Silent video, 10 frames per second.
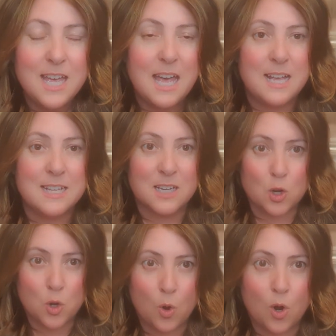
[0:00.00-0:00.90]
It's a
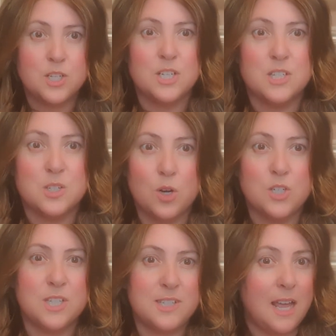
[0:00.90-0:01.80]
gorgeous,
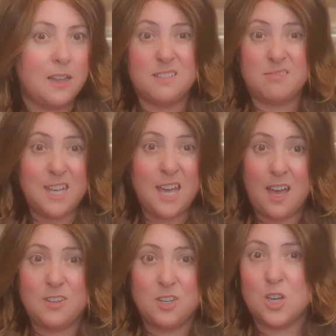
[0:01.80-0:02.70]
gorgeous style. And
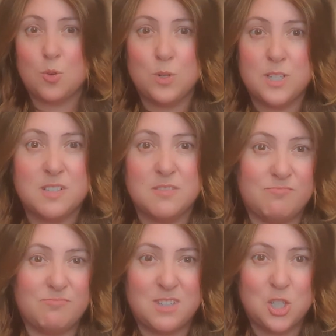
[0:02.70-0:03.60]
yeah, you could go to
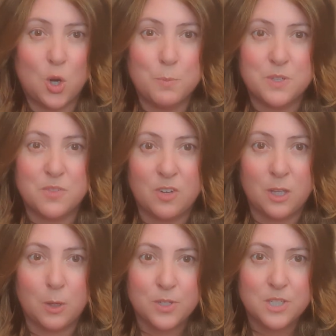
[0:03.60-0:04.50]
the shops if you
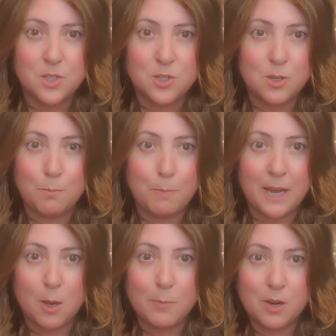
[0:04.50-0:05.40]
really wanted to and
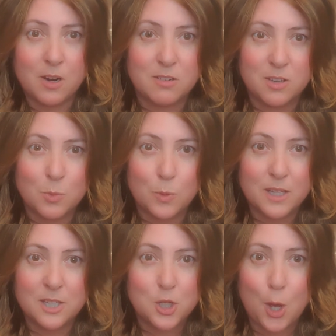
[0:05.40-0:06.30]
pick up your
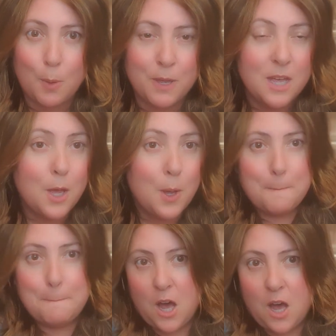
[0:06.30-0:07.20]
weekly shop.
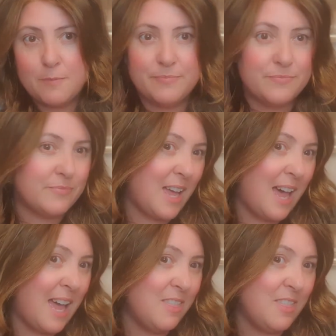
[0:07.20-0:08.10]
But
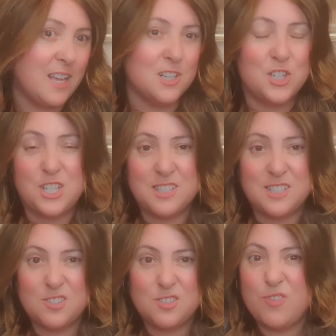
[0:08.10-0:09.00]
I think
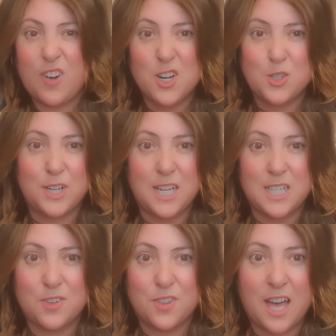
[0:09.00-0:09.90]
she's far too
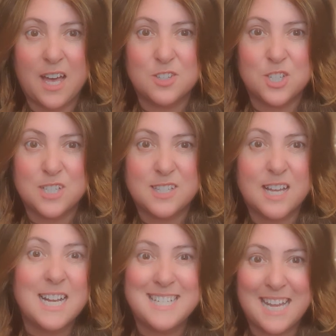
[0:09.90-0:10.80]
nice for that. She's
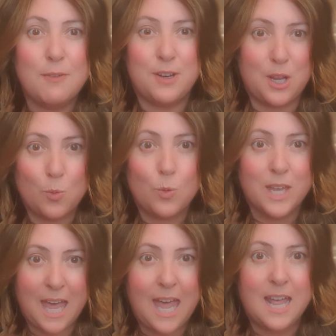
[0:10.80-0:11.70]
a definite
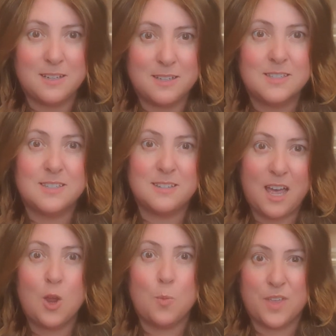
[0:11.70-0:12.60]
weekend
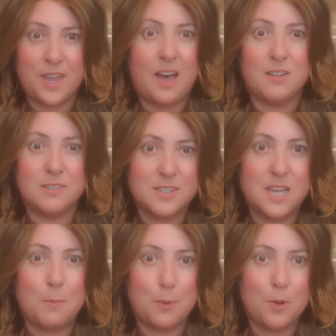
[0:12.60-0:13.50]
out with the gals
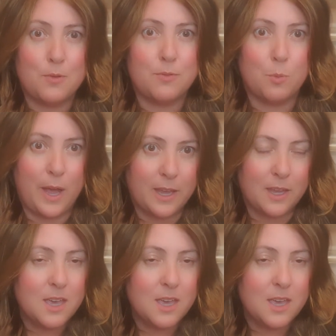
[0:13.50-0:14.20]
type of wig.